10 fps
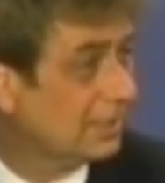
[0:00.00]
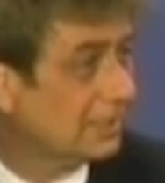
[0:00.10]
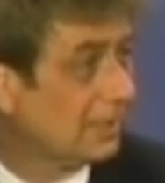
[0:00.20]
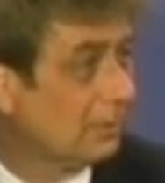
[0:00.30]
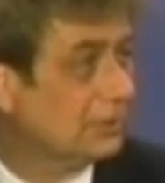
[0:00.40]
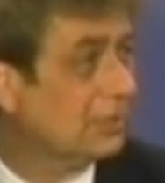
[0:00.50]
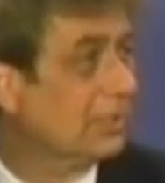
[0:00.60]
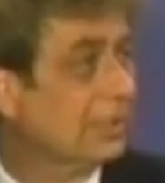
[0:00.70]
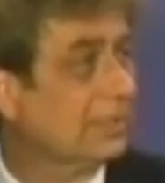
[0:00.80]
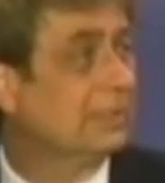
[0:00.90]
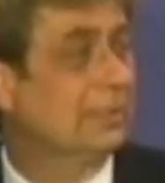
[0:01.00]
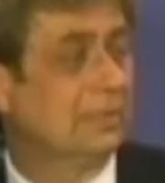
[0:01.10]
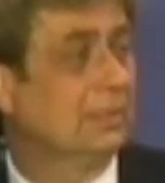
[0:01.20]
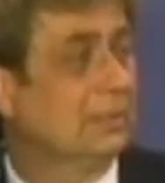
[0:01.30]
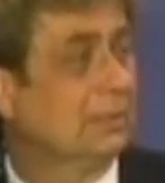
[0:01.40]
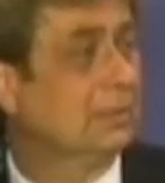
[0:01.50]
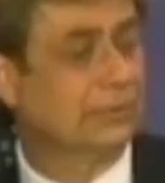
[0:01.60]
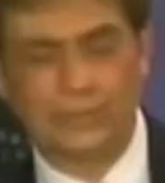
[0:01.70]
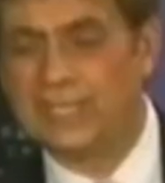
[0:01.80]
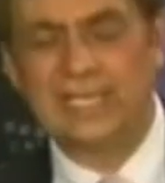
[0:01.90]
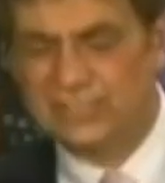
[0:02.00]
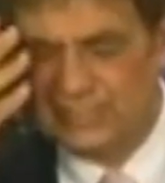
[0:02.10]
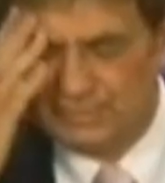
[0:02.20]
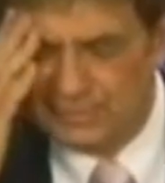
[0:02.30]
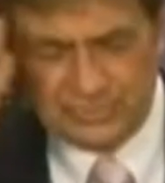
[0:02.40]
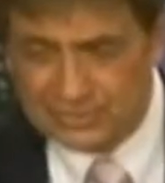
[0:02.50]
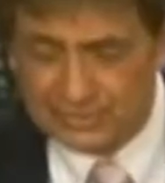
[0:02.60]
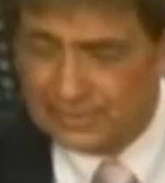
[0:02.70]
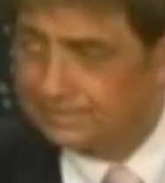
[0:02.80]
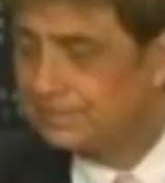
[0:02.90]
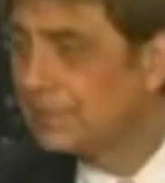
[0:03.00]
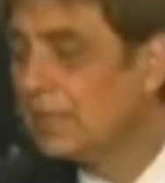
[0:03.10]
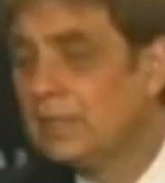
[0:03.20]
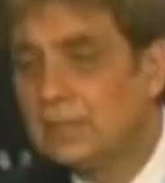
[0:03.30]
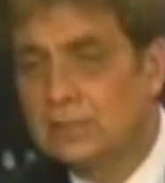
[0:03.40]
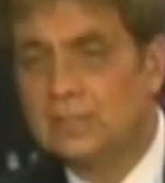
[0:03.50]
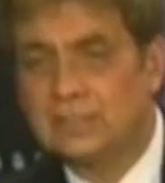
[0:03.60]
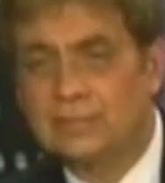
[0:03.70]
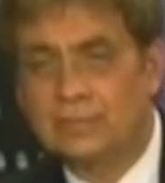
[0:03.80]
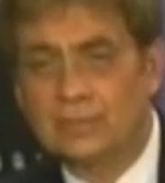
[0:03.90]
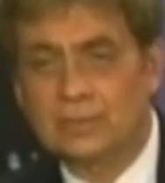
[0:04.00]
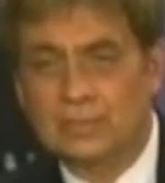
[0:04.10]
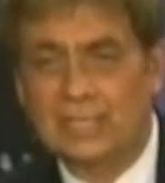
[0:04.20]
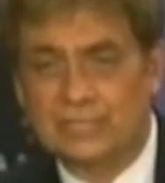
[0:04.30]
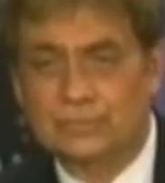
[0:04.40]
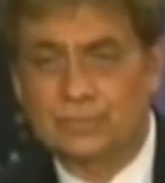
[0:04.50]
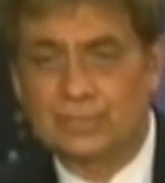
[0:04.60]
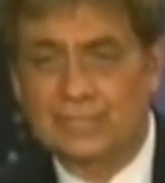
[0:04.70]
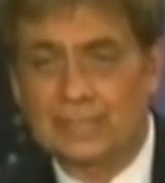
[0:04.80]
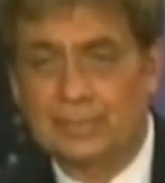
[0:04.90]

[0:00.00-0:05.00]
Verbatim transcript: Yeah, why don't you look at the 387, I'm sorry. Look at the very last word on that